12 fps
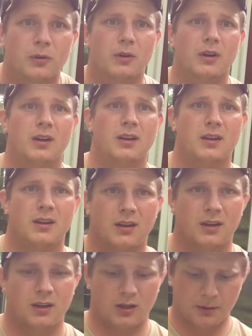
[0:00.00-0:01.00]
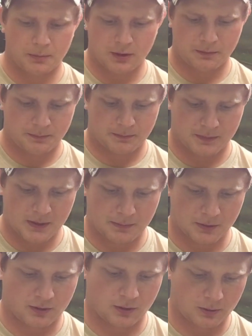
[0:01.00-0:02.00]
a couple of
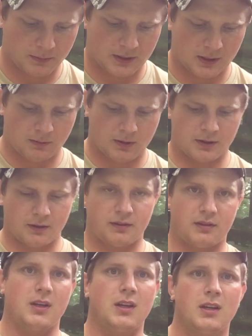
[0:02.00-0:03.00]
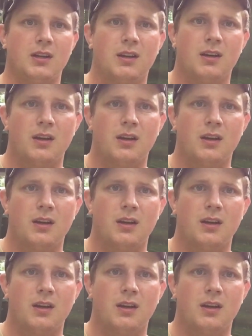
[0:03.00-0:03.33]
people told me they wanted to see